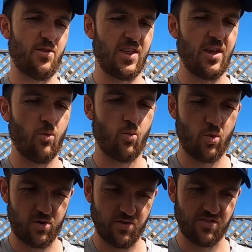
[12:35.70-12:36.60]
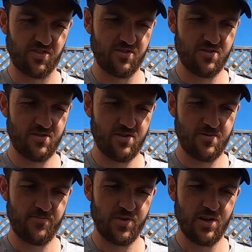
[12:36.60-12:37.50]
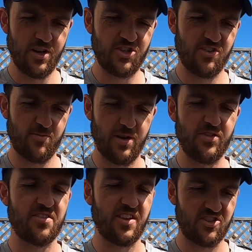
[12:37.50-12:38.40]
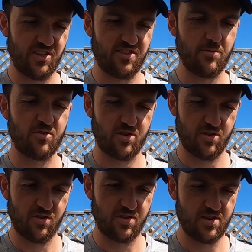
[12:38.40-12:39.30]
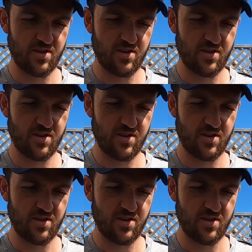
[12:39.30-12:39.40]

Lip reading: to think it was legitimate, and the stitching seems good.